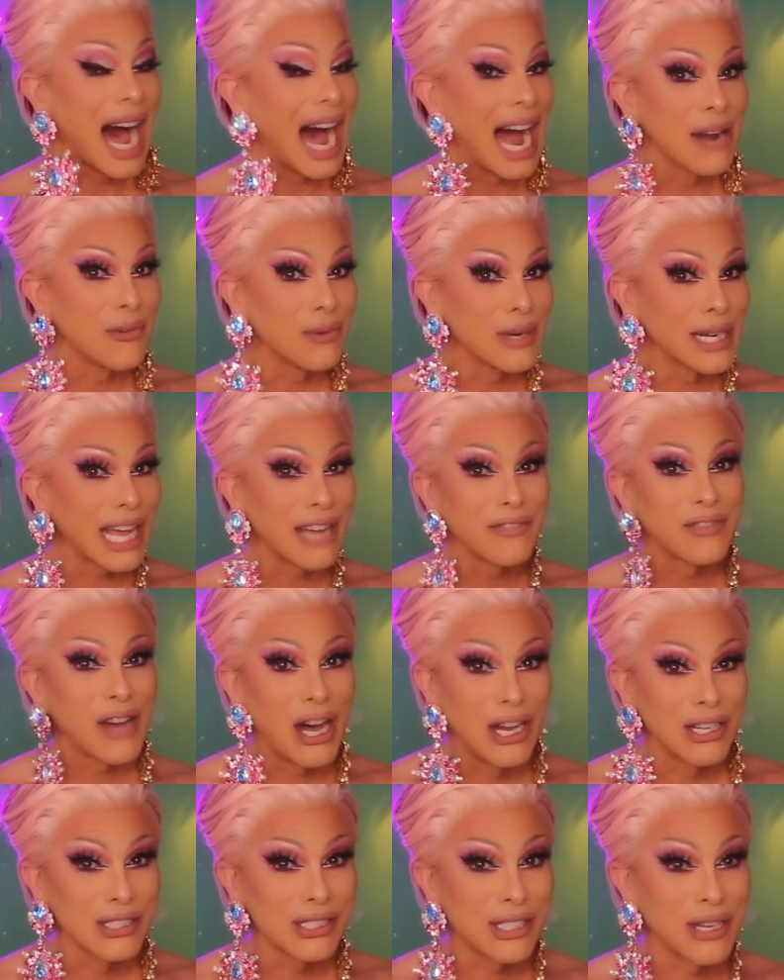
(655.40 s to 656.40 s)
I would have
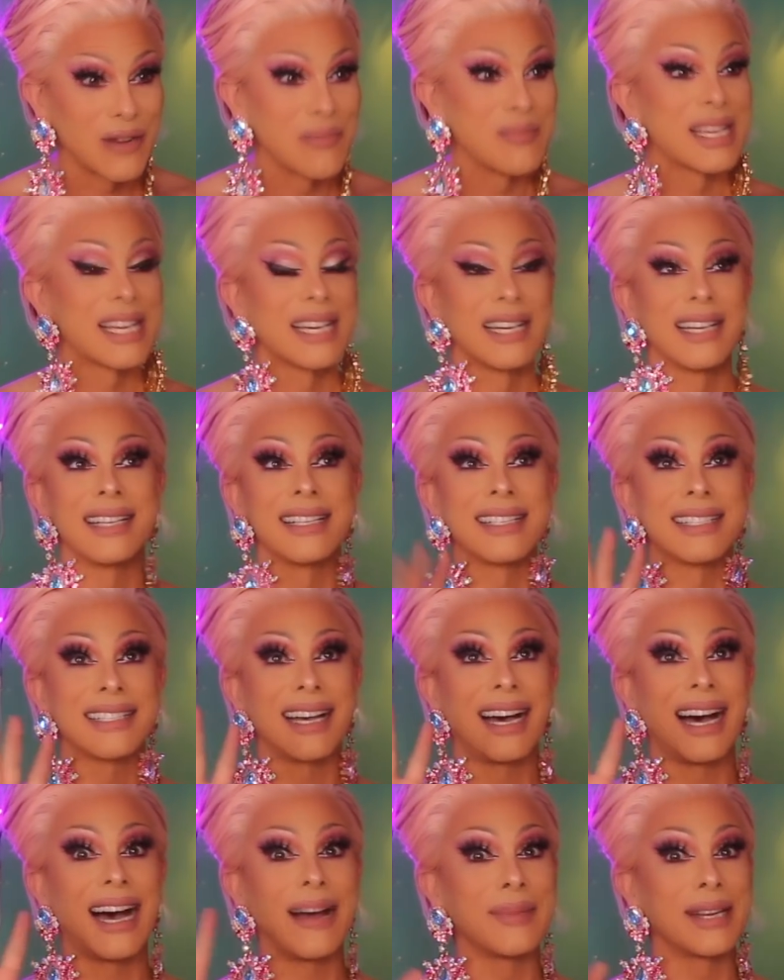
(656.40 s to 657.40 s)
also, because,
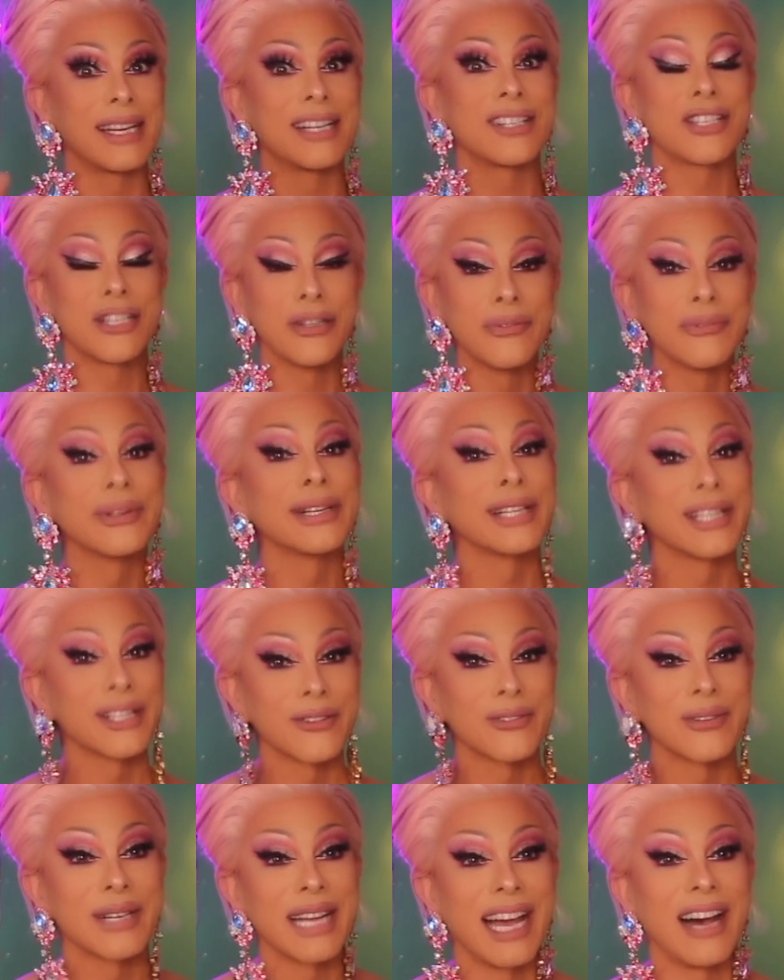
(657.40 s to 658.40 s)
I mean, she really
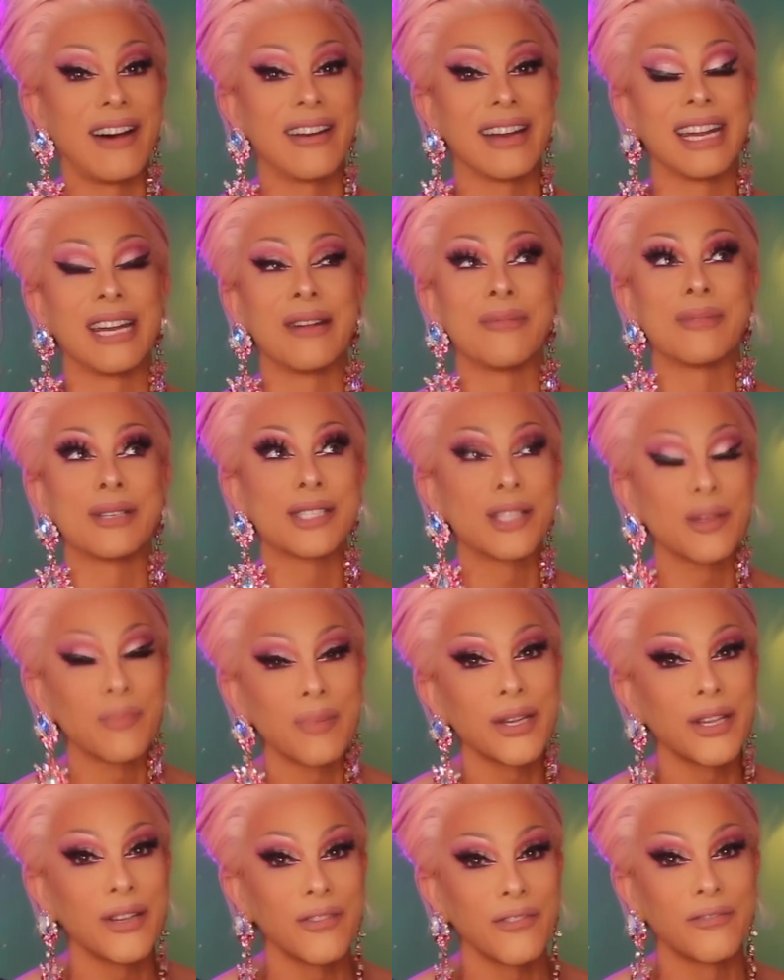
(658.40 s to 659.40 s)
threw down and it was super
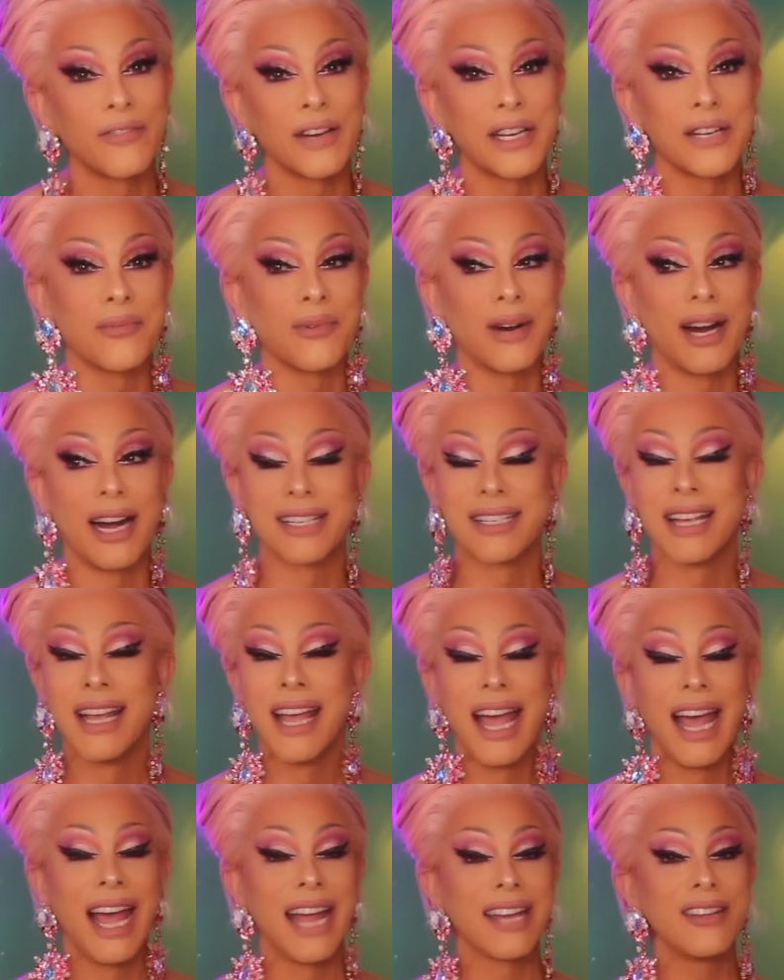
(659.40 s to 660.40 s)
cute and fun to watch.
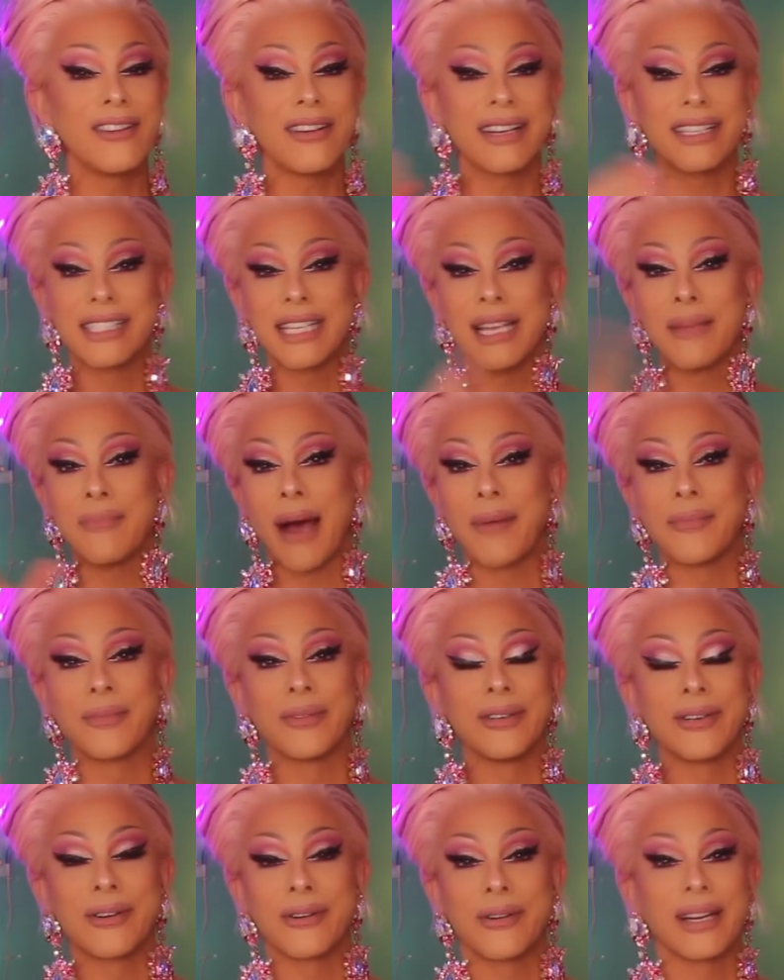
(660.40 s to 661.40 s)
And you can see Mama
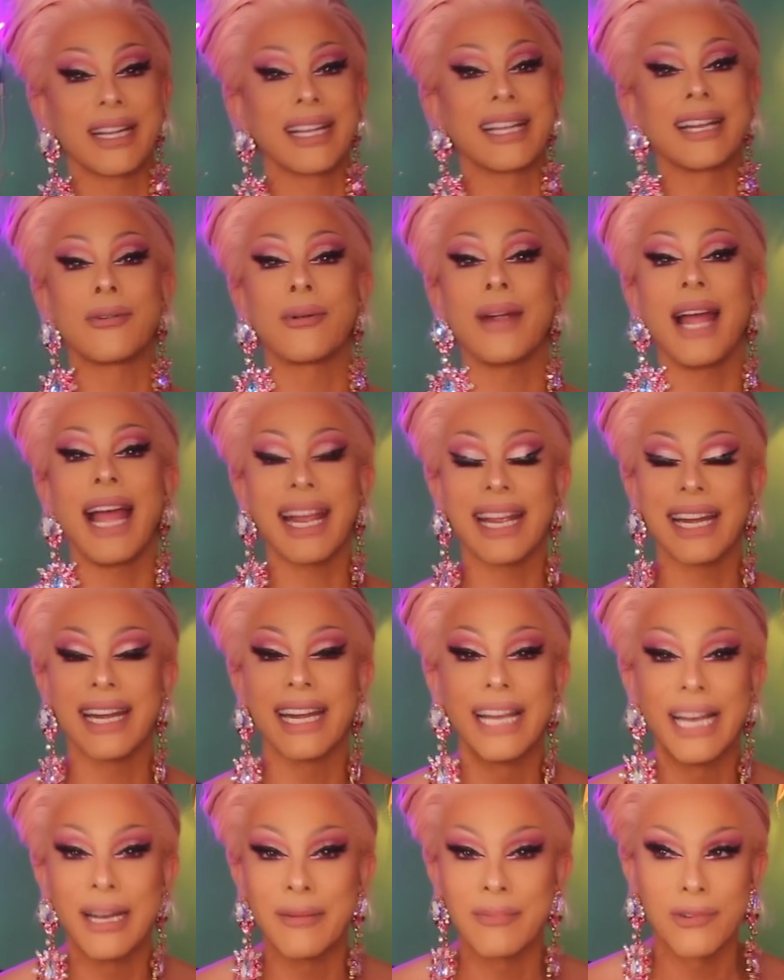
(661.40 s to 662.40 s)
Ru cracking
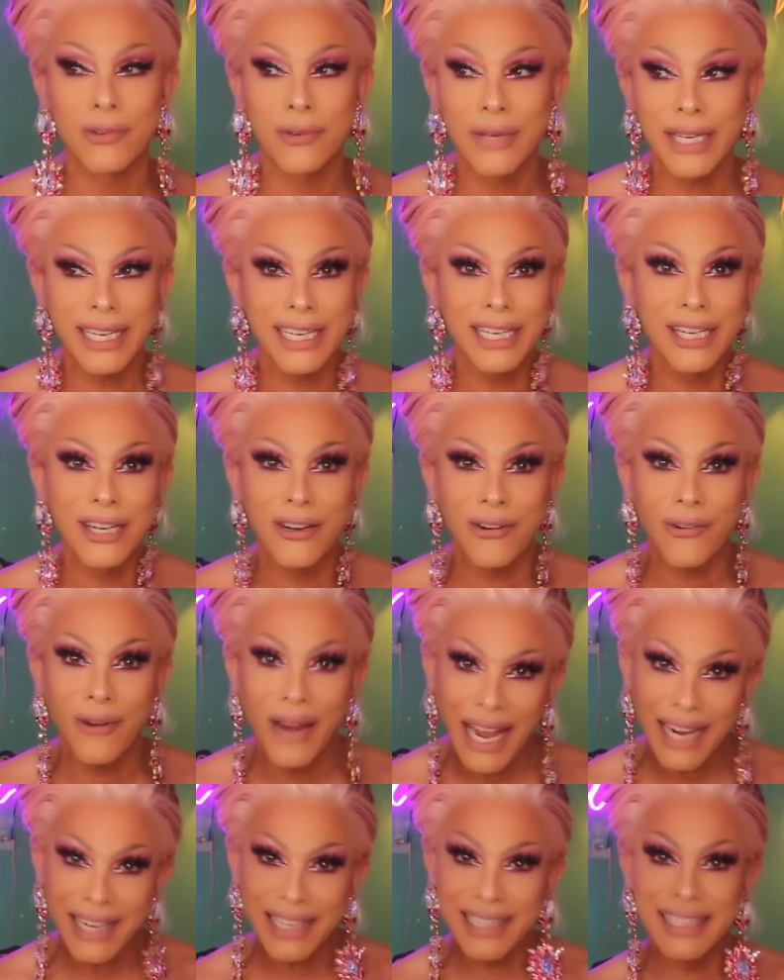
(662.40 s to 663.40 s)
up, cricking into
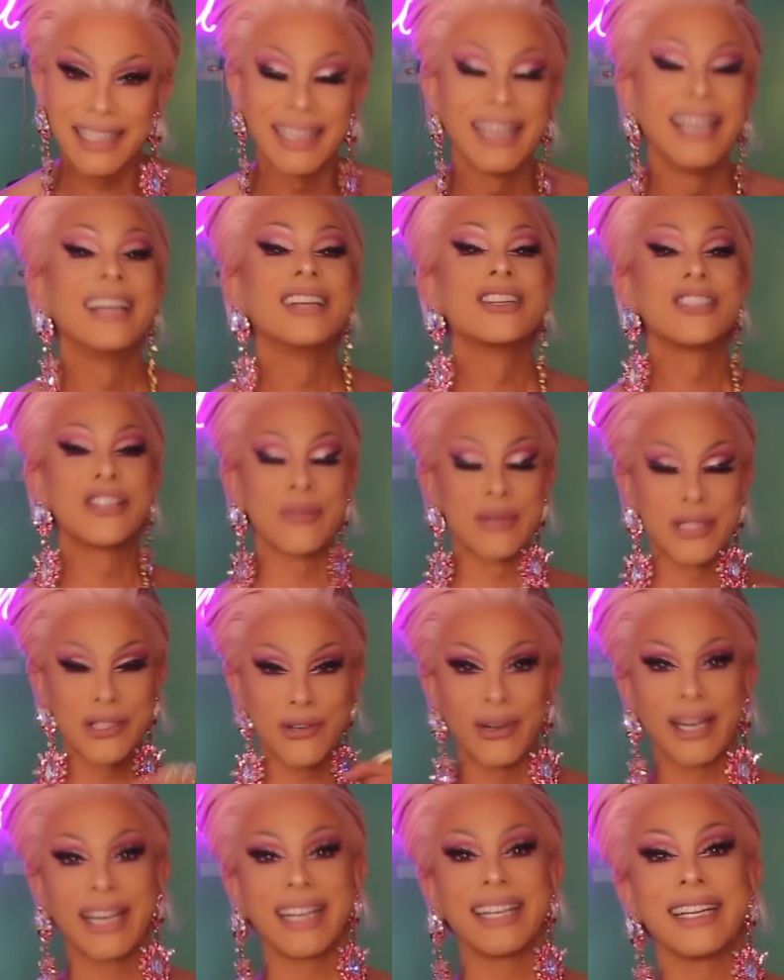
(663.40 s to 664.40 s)
cracking. She was
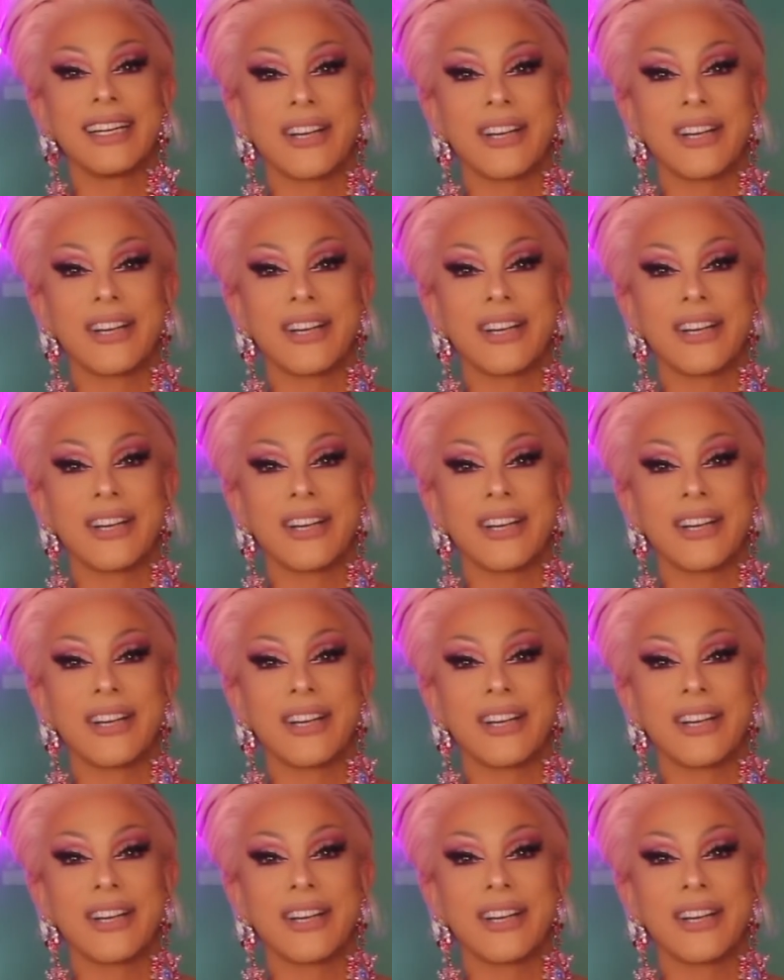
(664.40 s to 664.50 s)
cricking